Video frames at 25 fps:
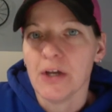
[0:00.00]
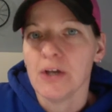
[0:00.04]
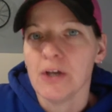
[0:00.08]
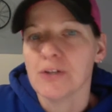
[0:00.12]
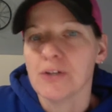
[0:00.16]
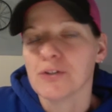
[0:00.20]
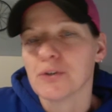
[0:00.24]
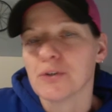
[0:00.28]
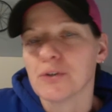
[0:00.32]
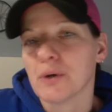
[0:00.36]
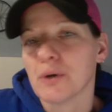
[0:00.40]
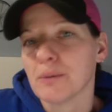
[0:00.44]

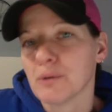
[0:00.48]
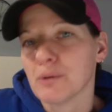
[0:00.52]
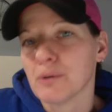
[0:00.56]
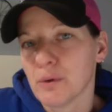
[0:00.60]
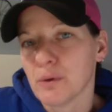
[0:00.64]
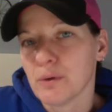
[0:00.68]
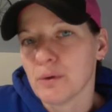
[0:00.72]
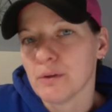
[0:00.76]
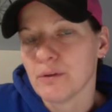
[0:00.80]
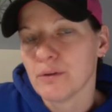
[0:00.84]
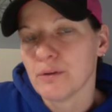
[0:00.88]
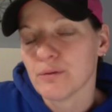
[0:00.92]
So I'm
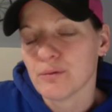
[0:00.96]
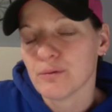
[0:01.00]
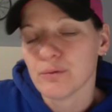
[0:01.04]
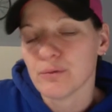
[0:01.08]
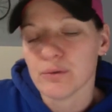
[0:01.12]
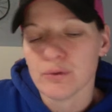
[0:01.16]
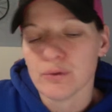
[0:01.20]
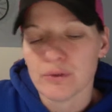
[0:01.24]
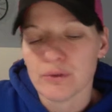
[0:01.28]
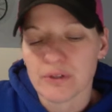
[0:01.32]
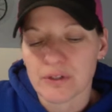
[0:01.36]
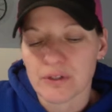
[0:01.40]
going
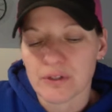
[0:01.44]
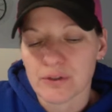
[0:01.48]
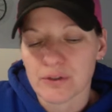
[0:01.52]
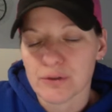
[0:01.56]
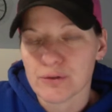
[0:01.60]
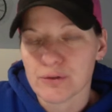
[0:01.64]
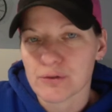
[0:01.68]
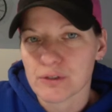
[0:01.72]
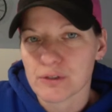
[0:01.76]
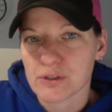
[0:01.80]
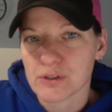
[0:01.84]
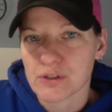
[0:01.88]
through the
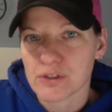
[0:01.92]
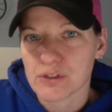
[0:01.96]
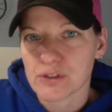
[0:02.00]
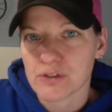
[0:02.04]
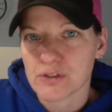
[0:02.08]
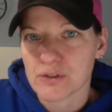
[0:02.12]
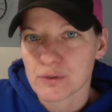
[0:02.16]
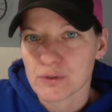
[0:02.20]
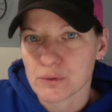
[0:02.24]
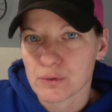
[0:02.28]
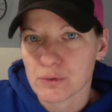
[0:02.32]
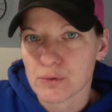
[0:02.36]
nutrition
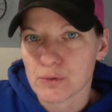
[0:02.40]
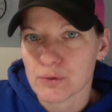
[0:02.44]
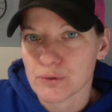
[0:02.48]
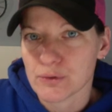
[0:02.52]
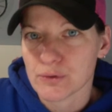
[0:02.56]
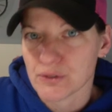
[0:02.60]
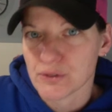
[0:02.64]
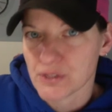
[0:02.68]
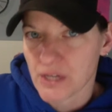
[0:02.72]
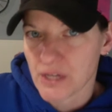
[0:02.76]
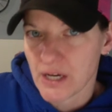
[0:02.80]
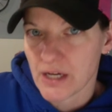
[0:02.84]

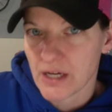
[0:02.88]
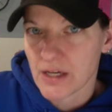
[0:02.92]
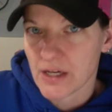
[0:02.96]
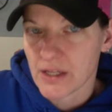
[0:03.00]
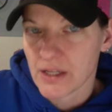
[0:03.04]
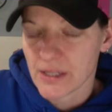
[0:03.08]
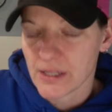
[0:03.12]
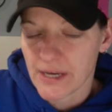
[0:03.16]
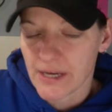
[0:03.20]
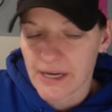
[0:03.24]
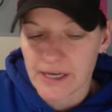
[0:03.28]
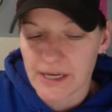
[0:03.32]
school's gut
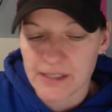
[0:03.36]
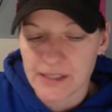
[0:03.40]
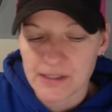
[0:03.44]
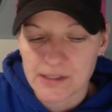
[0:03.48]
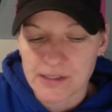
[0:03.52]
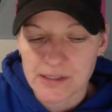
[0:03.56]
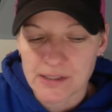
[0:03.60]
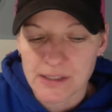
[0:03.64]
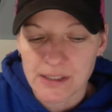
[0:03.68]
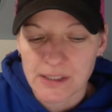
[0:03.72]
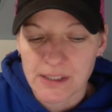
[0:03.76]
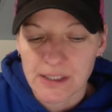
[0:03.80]

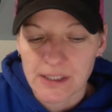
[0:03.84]
class,